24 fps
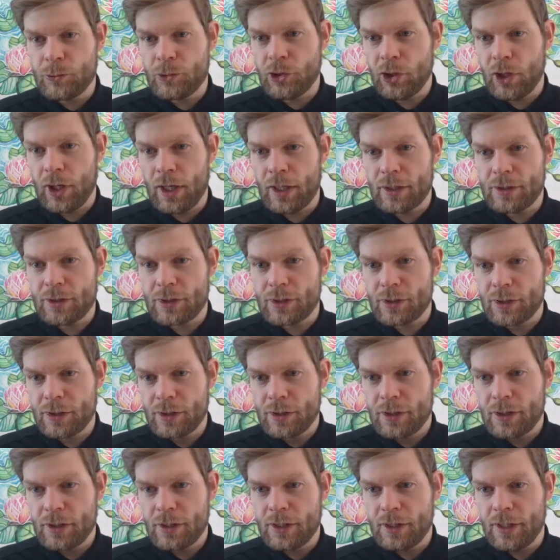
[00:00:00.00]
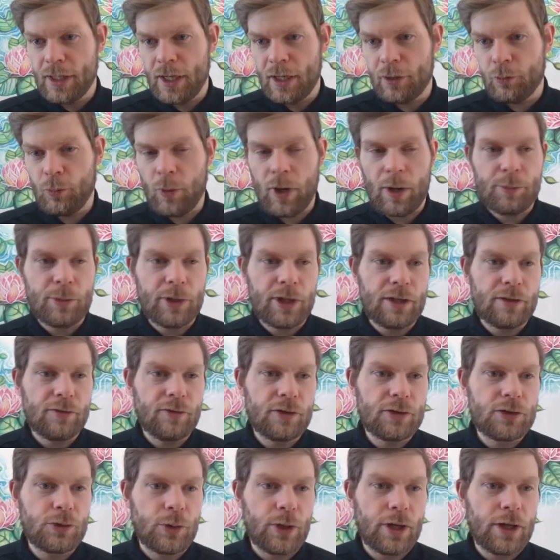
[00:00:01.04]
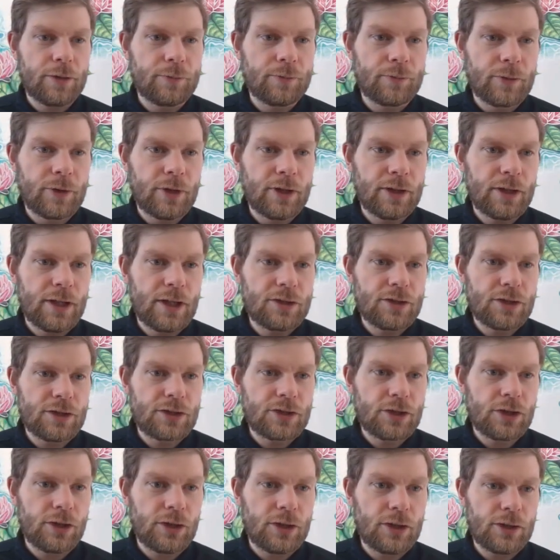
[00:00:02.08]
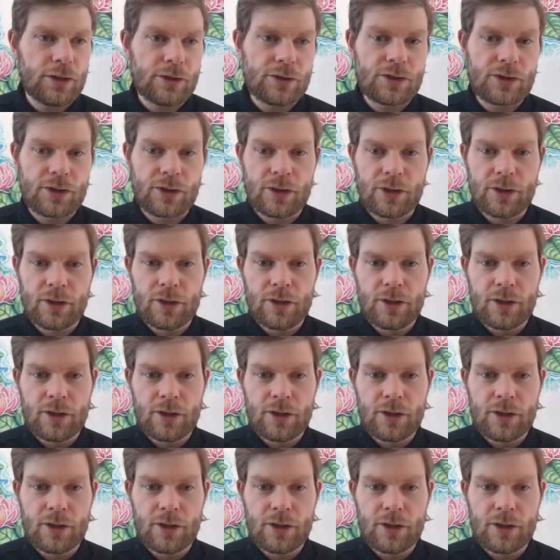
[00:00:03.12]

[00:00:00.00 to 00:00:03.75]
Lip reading: Dot get weapon inventory. And that just calls